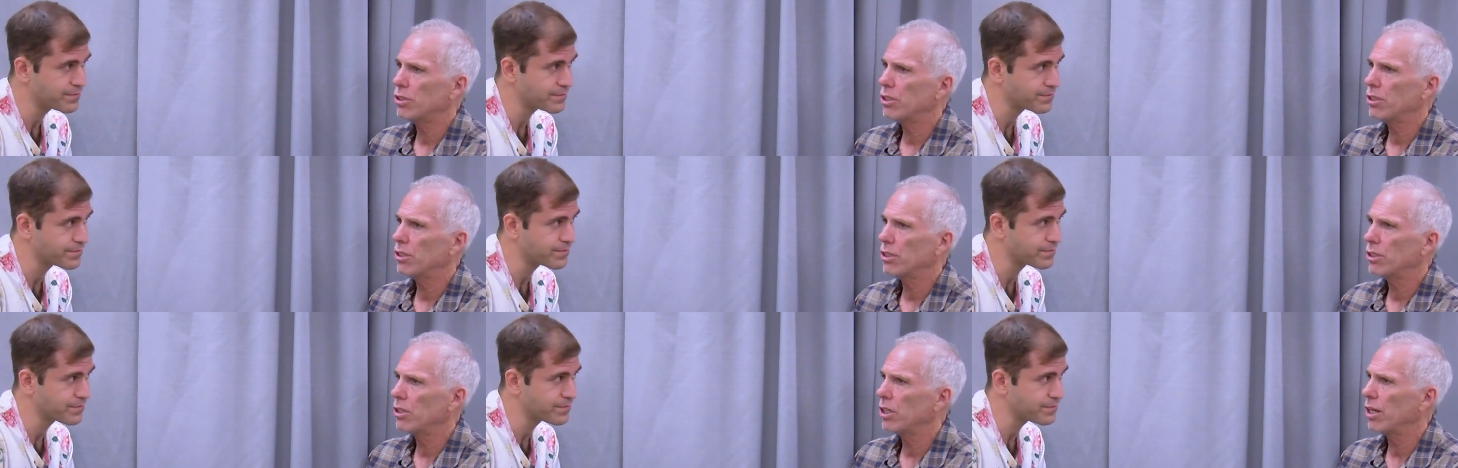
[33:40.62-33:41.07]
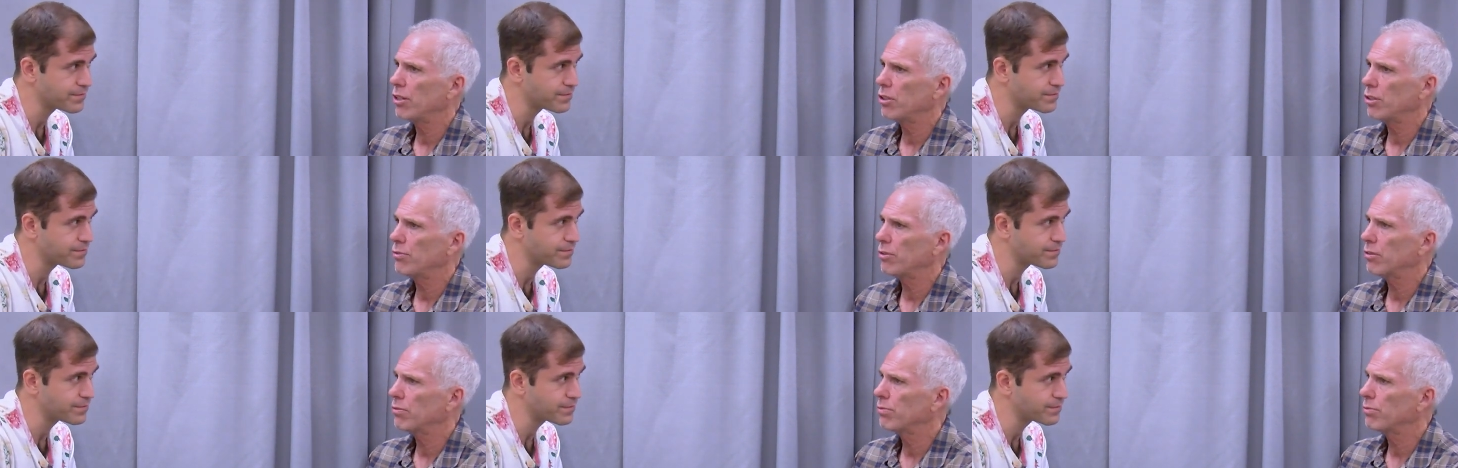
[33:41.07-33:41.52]
Speaker 1: you're, I don't know
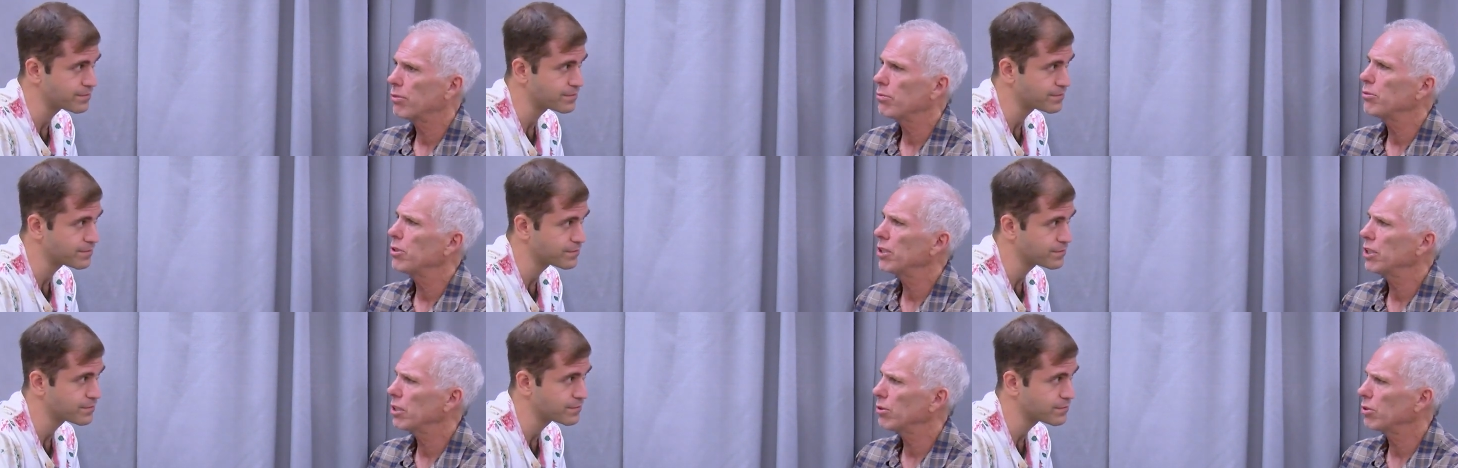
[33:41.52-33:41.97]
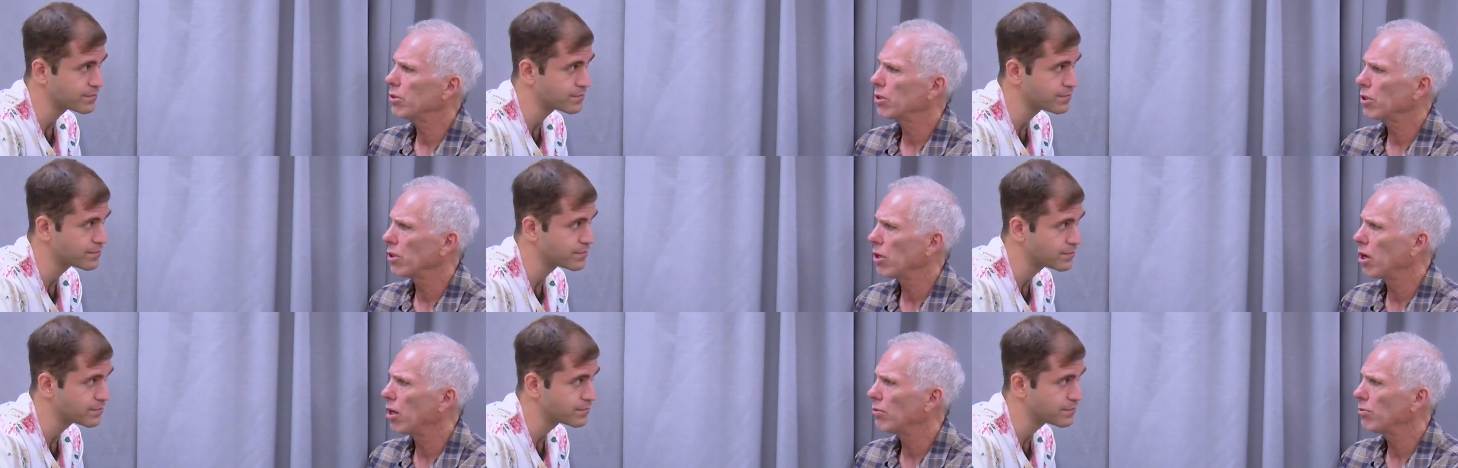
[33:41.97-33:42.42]
if you're familiar with the
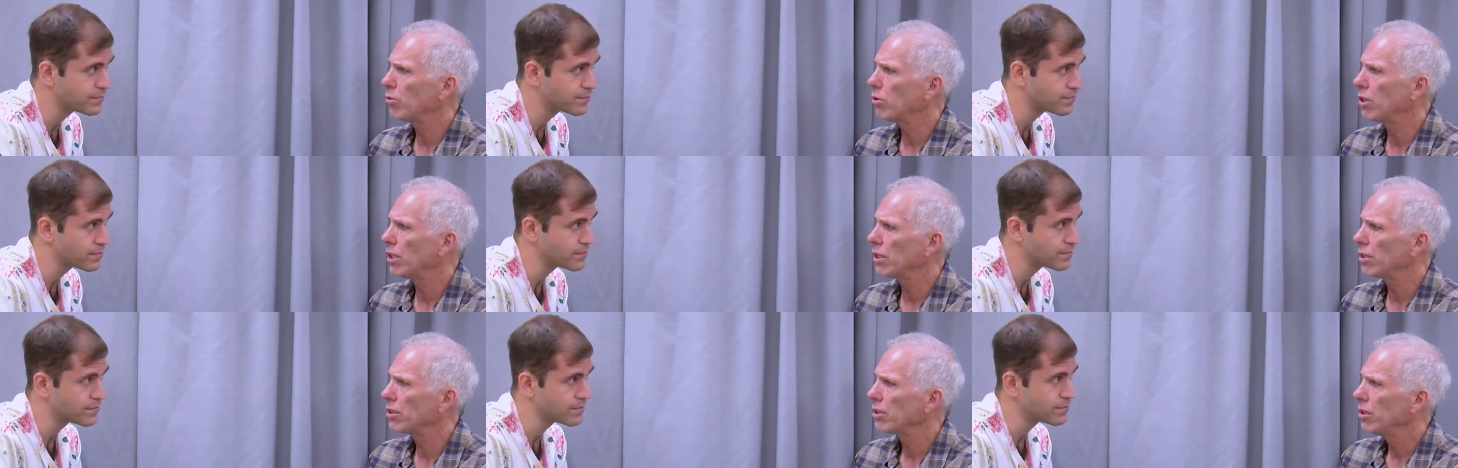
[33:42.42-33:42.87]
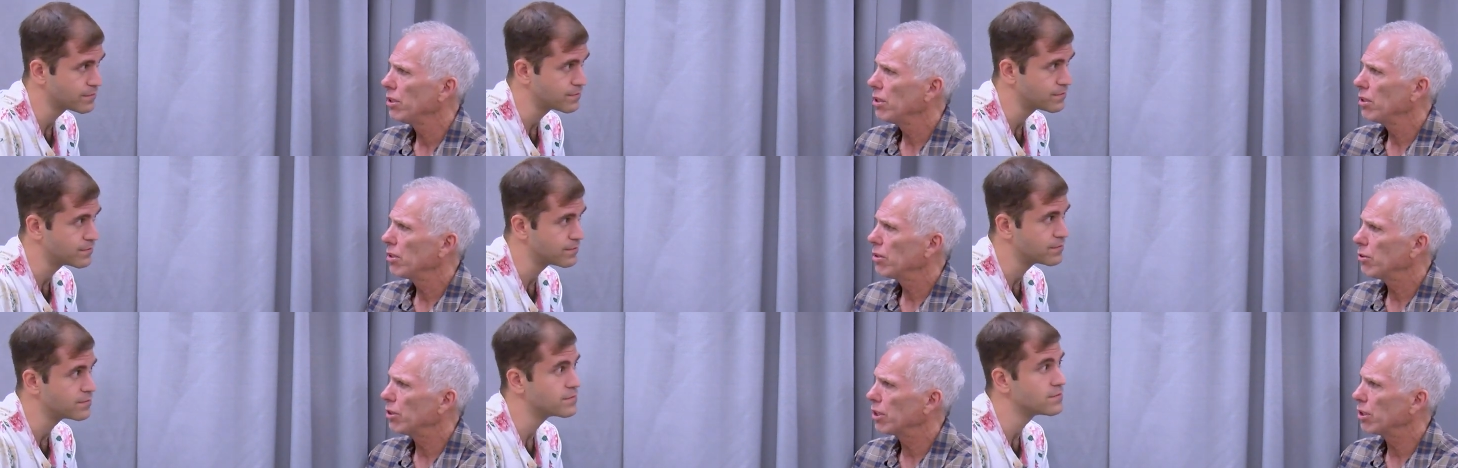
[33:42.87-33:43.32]
Law of One,
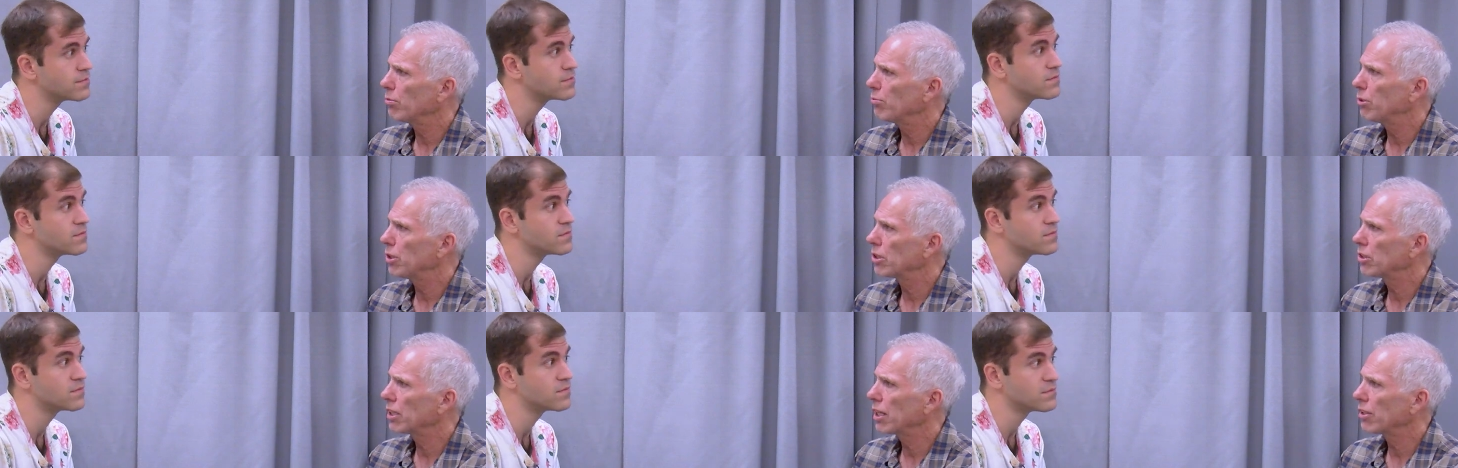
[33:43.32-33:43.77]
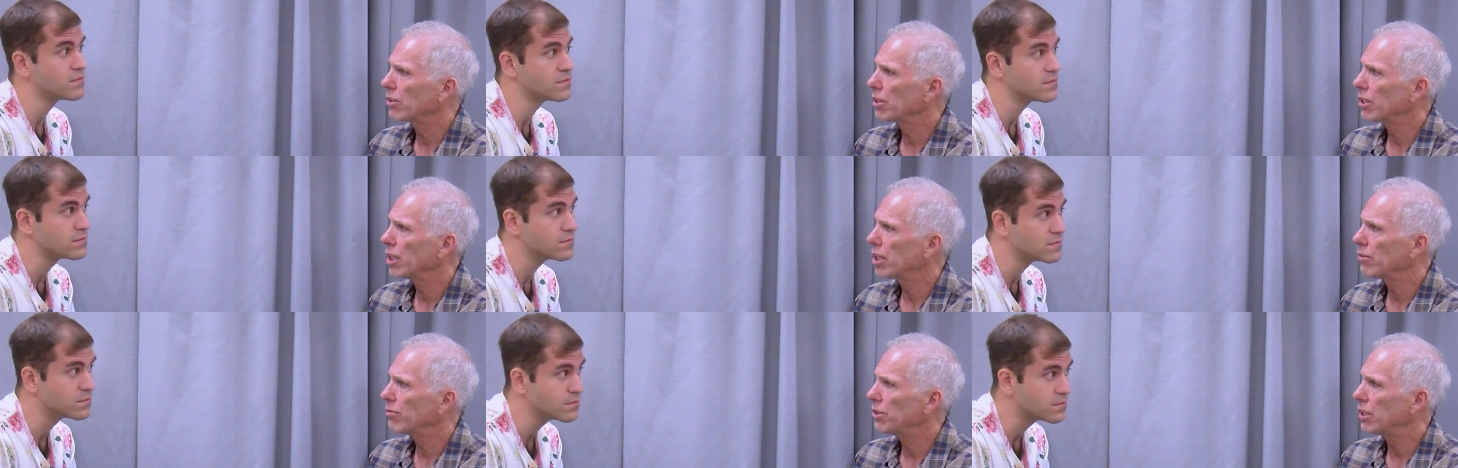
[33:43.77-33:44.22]
one of the books out
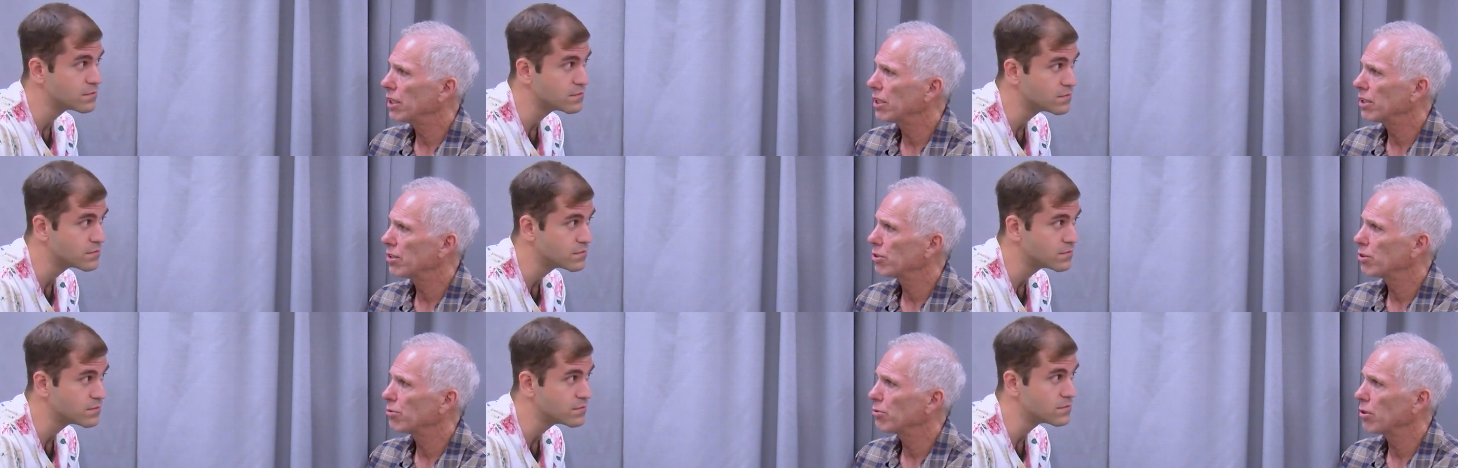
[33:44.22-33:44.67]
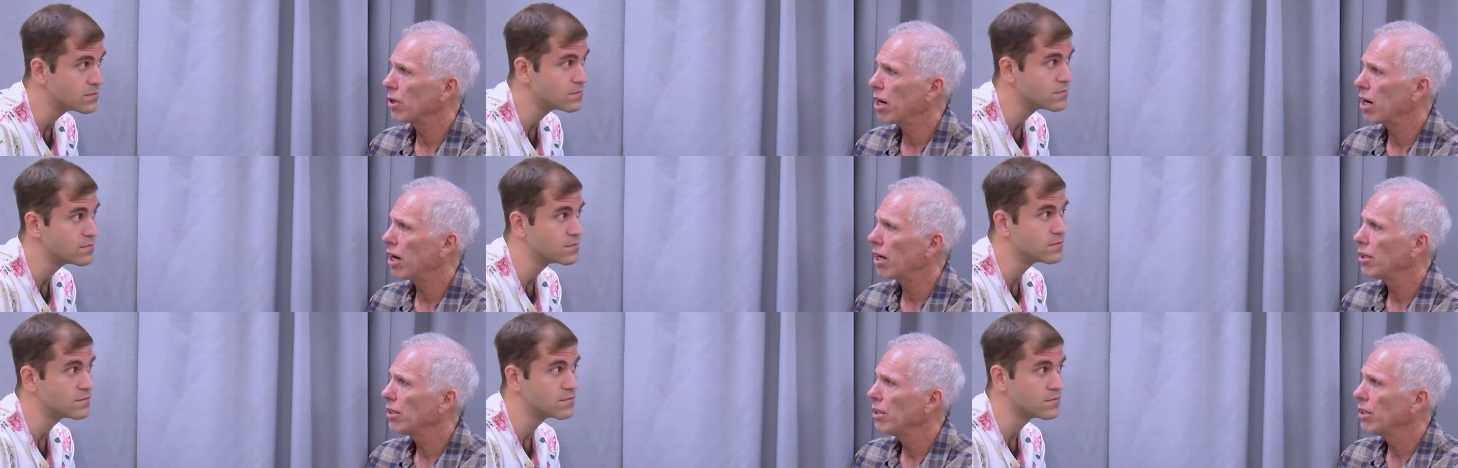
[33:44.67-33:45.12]
there, if you get into
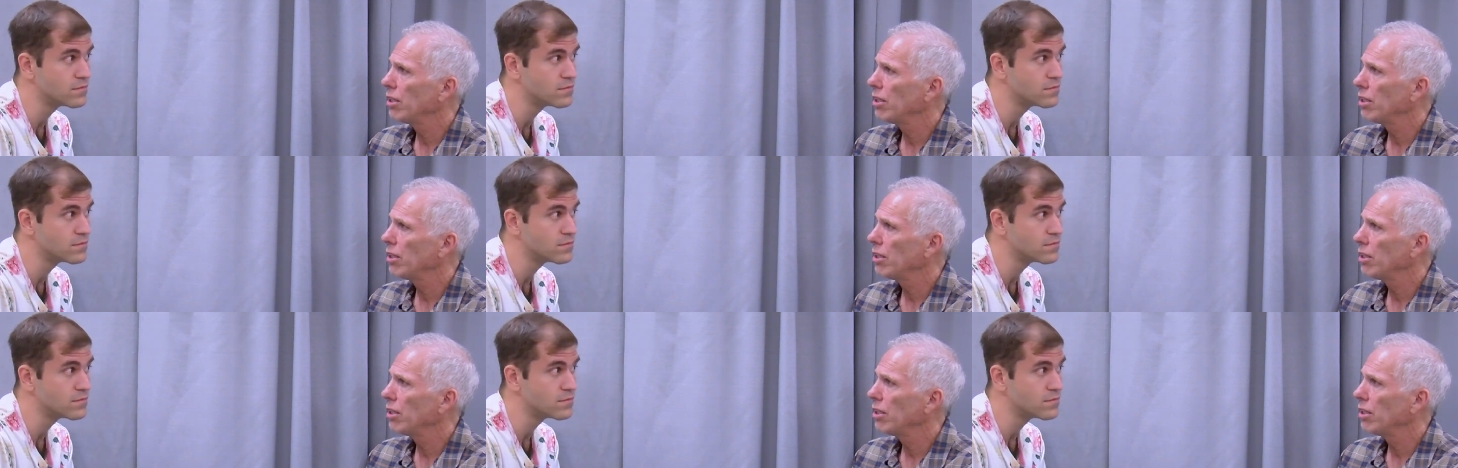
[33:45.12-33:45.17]
Ra,